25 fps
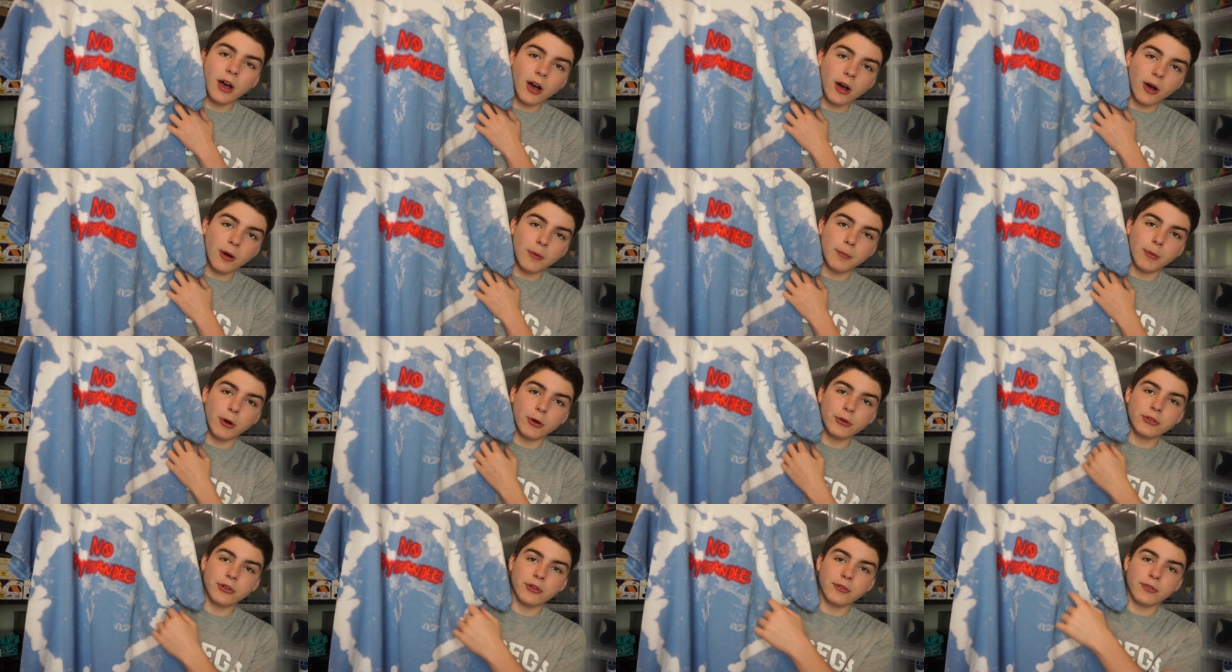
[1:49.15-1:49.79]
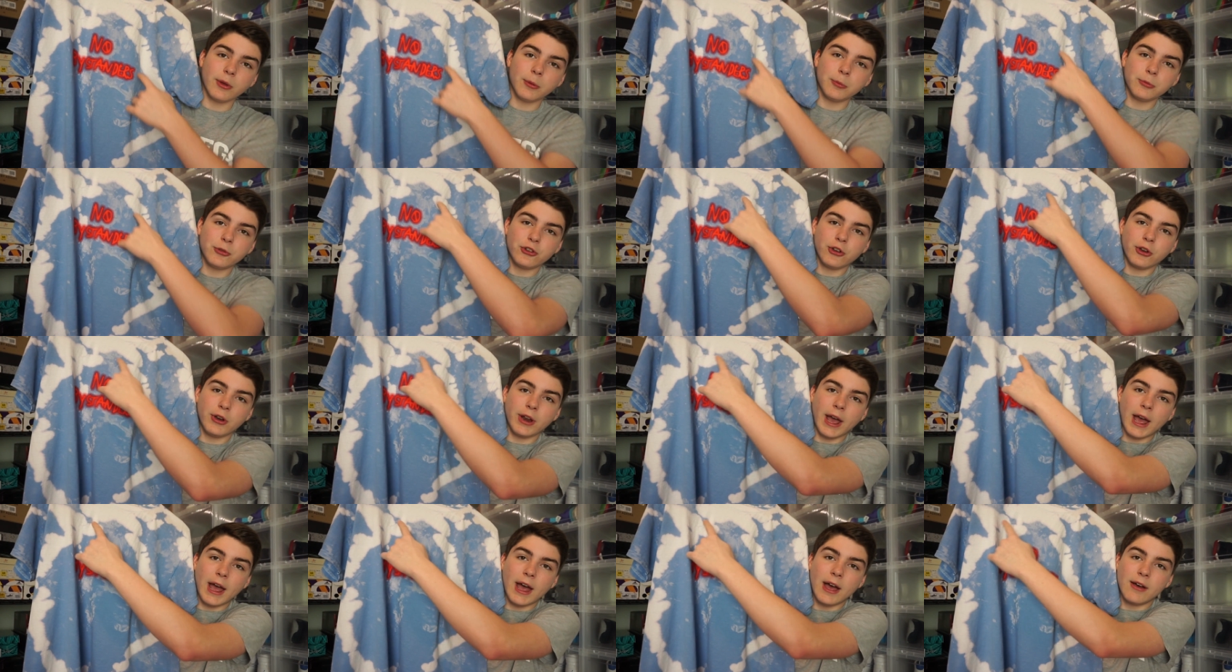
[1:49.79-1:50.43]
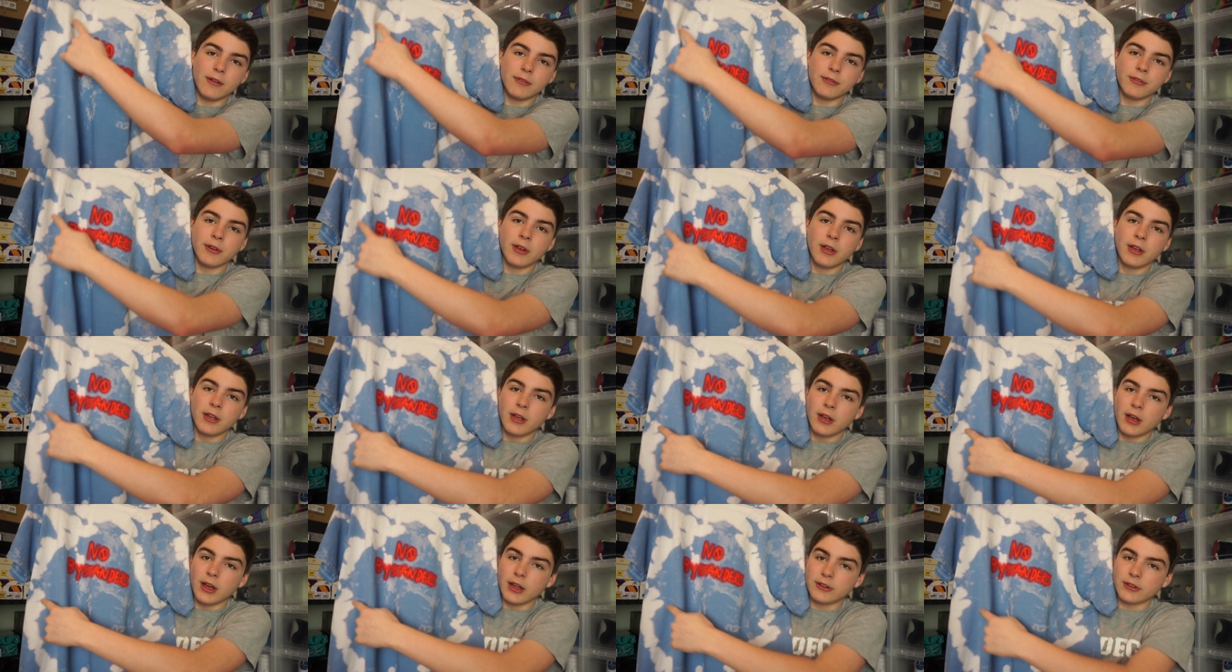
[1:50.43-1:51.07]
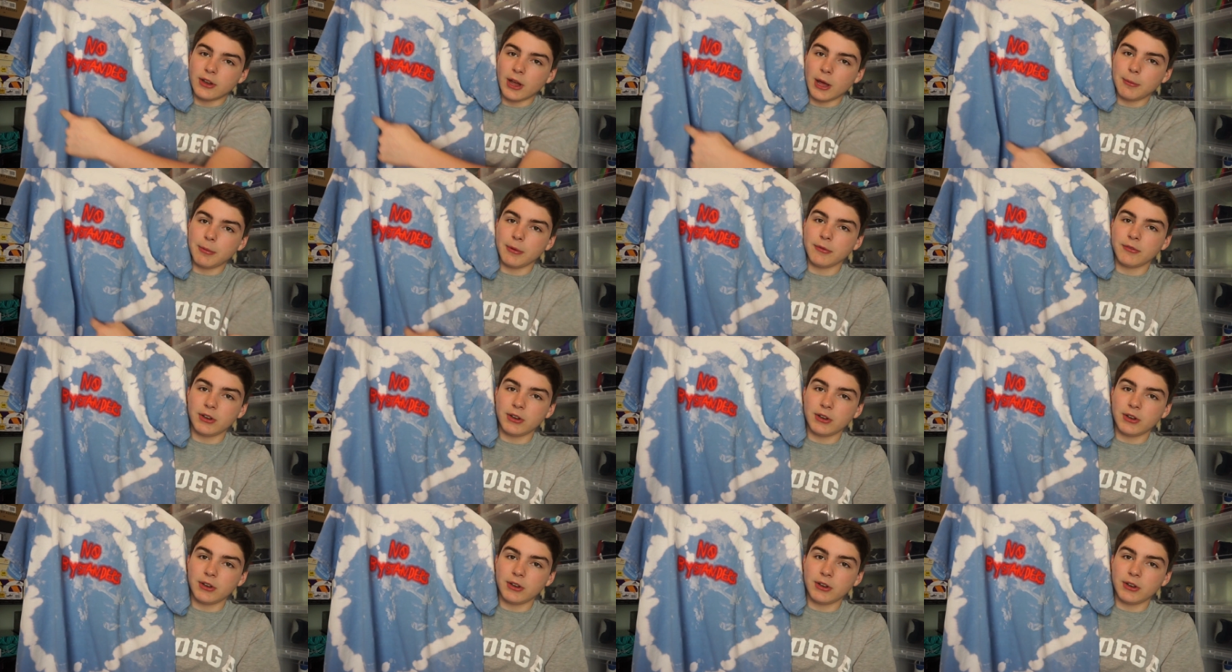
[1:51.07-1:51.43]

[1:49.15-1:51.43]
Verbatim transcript: Um, most of them should have a type